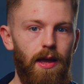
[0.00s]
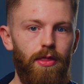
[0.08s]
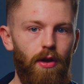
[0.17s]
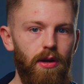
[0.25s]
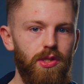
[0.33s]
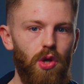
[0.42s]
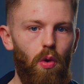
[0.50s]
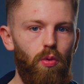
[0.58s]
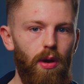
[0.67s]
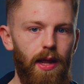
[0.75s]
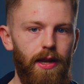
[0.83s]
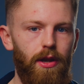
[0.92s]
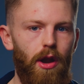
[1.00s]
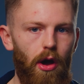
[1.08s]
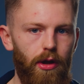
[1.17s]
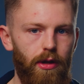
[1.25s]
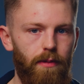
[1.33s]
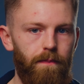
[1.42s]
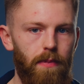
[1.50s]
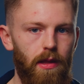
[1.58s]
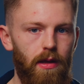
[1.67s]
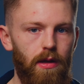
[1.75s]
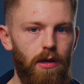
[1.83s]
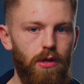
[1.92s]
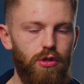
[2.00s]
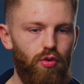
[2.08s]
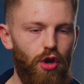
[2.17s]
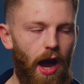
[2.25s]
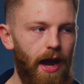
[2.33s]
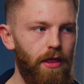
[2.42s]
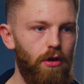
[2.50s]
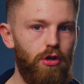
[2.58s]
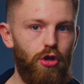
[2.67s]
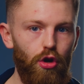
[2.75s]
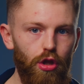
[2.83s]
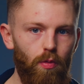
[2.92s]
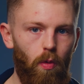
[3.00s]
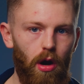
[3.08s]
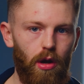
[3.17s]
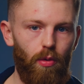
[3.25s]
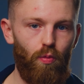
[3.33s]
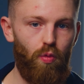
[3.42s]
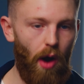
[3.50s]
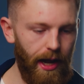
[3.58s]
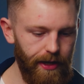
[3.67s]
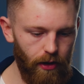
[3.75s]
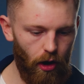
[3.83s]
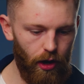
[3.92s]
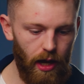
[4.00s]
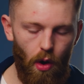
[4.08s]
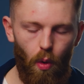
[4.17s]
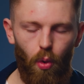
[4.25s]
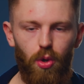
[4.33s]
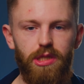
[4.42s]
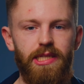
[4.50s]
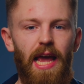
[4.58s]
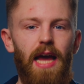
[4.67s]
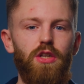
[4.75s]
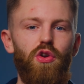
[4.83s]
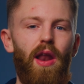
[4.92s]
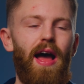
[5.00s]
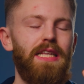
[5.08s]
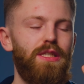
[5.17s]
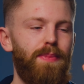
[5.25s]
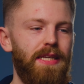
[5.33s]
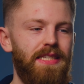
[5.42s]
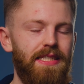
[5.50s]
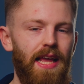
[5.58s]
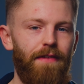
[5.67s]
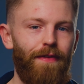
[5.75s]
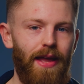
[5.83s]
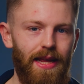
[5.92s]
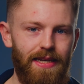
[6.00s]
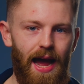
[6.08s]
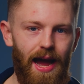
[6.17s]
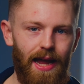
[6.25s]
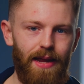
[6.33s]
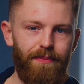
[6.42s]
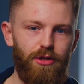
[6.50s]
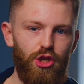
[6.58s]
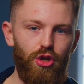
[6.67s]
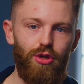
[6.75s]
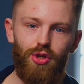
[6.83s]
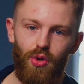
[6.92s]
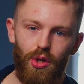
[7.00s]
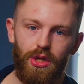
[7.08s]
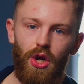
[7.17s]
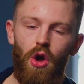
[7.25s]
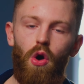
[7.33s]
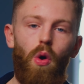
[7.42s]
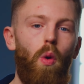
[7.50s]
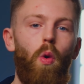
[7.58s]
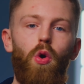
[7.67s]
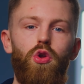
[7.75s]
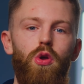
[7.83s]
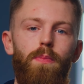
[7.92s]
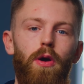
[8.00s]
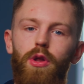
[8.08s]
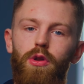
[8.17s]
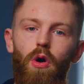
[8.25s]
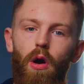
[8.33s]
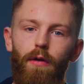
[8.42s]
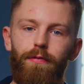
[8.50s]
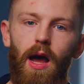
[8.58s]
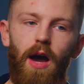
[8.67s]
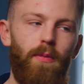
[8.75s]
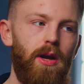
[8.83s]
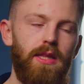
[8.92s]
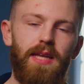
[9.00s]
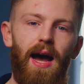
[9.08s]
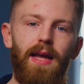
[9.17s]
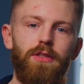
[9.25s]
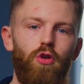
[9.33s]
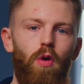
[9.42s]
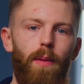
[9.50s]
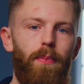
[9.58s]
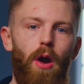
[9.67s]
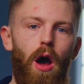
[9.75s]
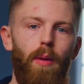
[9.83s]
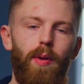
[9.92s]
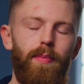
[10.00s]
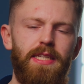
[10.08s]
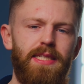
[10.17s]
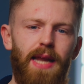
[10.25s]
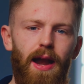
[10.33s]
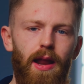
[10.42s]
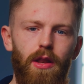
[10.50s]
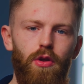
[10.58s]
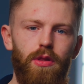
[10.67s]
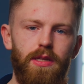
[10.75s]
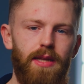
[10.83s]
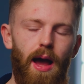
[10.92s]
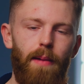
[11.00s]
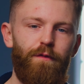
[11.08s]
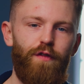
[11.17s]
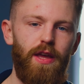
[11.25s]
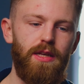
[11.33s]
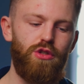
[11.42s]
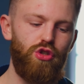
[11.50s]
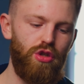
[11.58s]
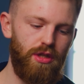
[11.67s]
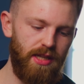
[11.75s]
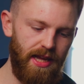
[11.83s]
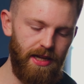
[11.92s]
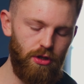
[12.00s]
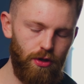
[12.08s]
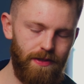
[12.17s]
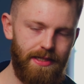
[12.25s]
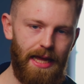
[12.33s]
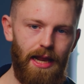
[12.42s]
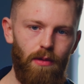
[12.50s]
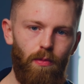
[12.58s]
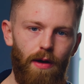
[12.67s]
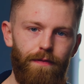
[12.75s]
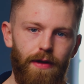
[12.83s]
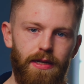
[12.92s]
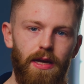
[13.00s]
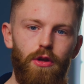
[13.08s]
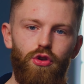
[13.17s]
There is only now. So you either do the work right now or schedule a specific time to do it, or you put it off. And when a task or a problem is staring you in the damn face, you need to deal with it.